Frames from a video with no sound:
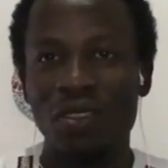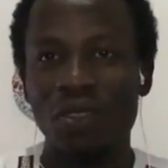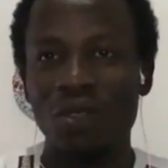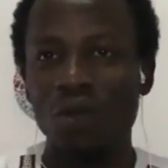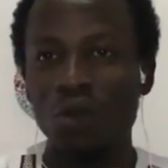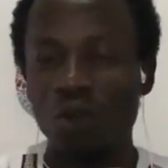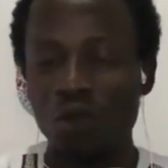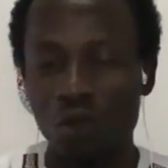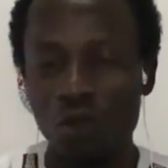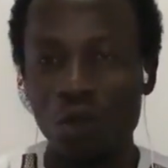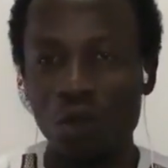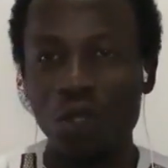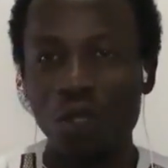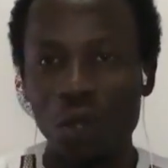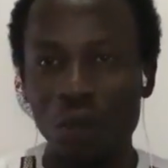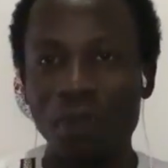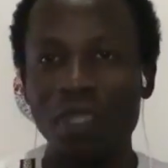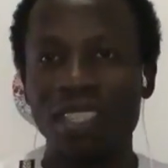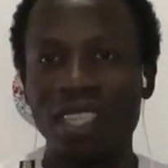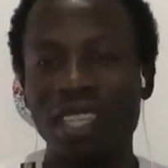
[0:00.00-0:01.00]
to do
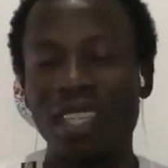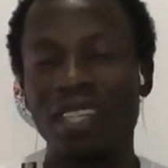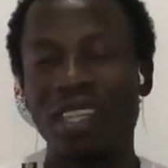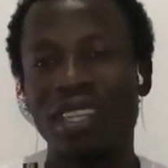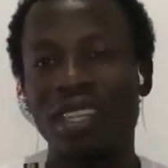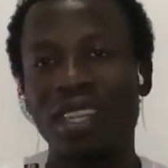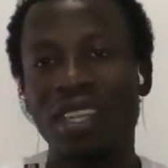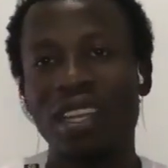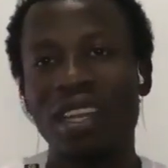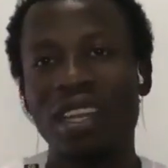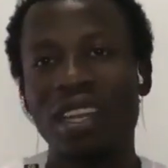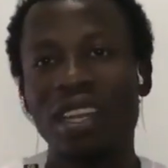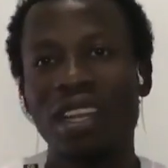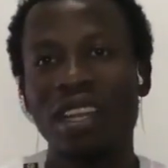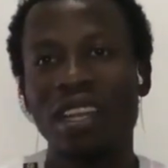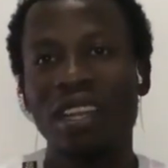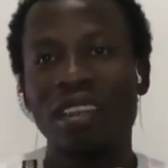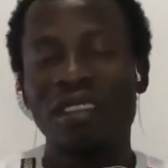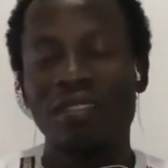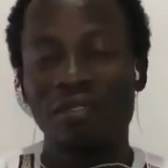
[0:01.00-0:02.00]
something
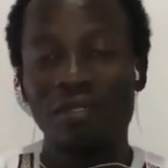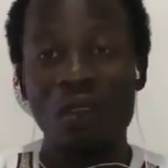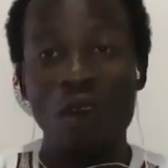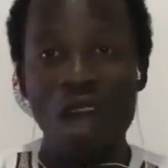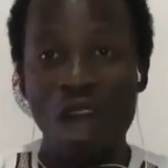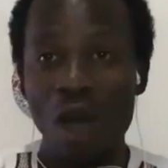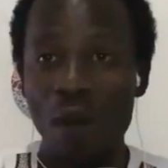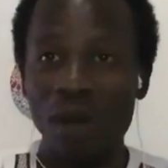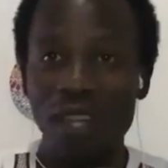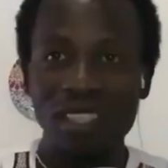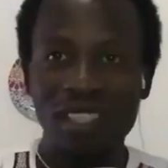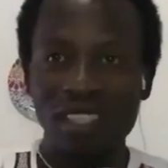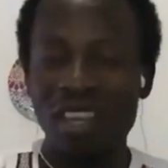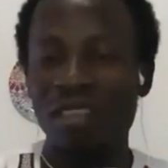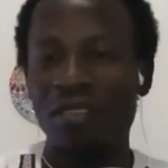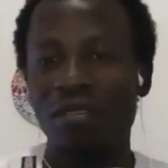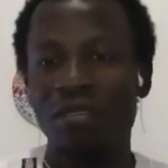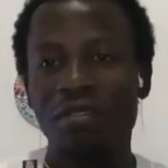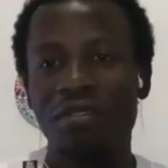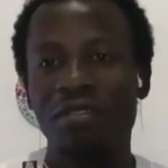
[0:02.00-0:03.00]
for
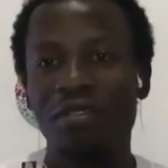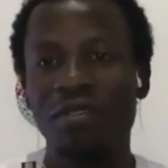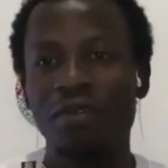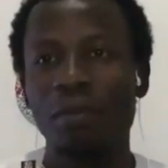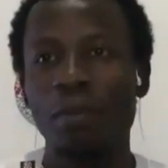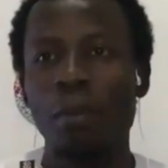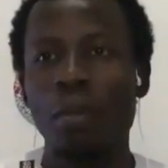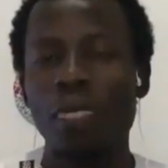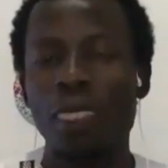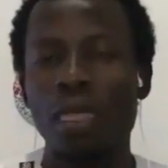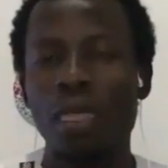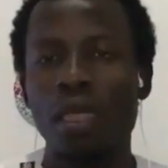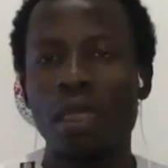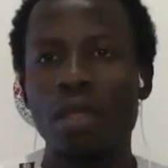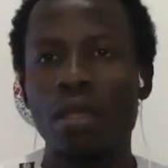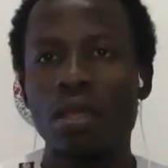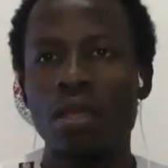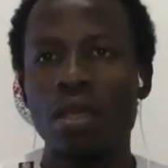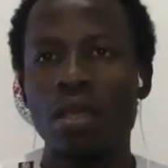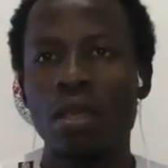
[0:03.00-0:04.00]
ourselves.
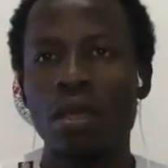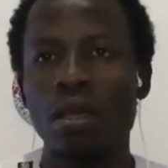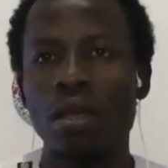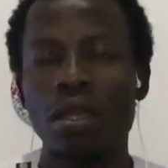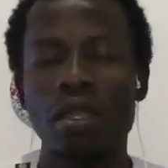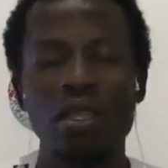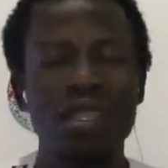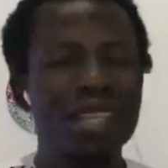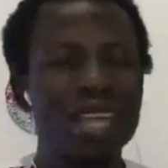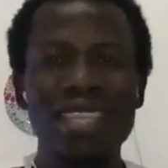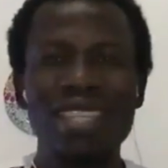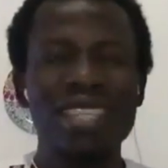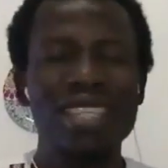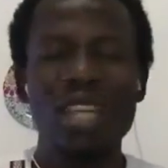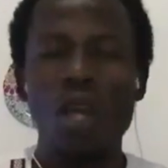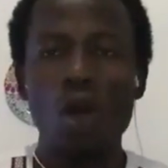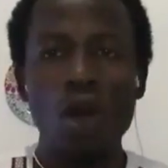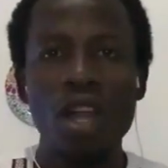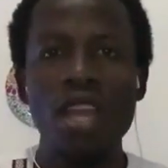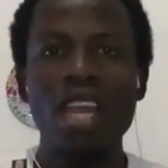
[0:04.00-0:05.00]
That is
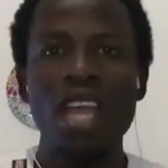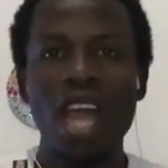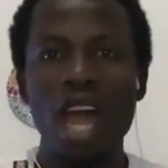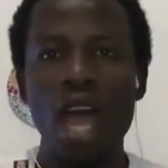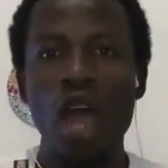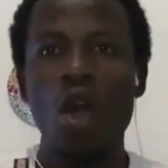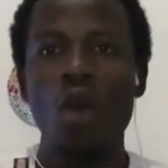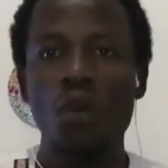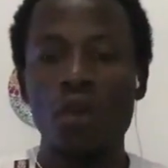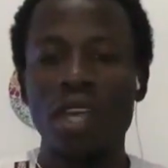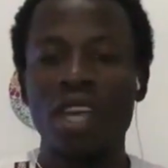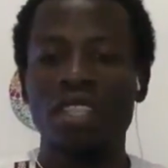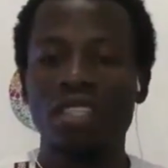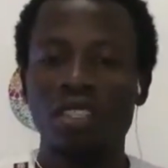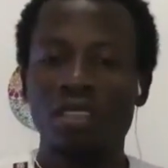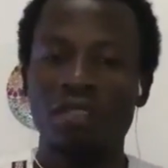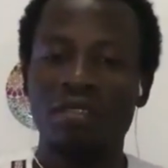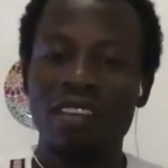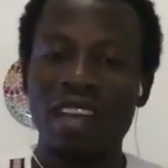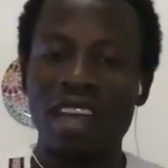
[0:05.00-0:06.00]
only how we can
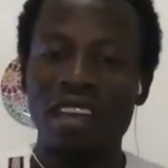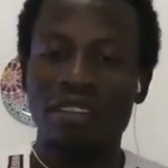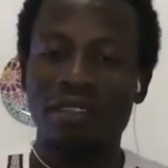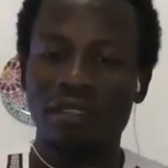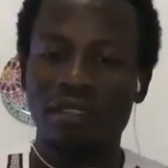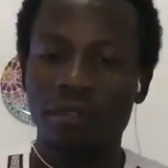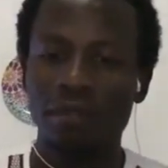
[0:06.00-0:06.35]
survive.